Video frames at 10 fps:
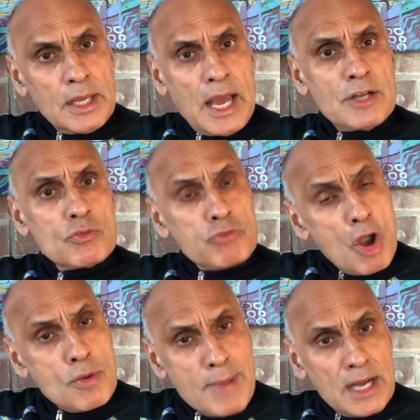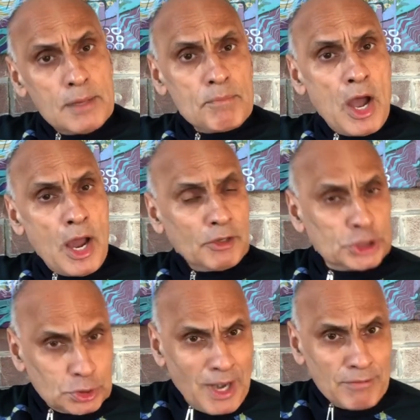And Roma, Irish
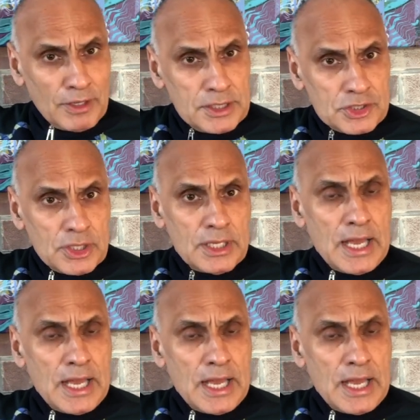travellers,